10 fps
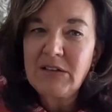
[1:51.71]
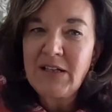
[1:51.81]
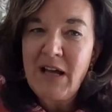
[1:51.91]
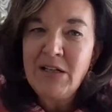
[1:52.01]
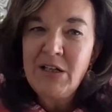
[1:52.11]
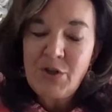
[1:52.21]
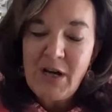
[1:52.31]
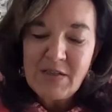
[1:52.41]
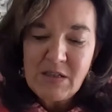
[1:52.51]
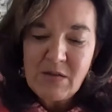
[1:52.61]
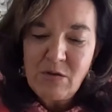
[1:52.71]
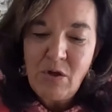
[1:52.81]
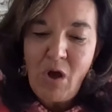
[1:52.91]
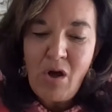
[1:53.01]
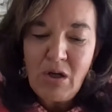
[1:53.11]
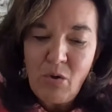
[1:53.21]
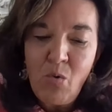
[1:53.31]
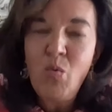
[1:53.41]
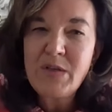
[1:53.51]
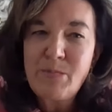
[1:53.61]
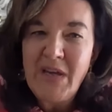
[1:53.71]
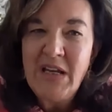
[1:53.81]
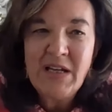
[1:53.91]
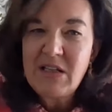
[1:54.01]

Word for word: that antitrust has not always been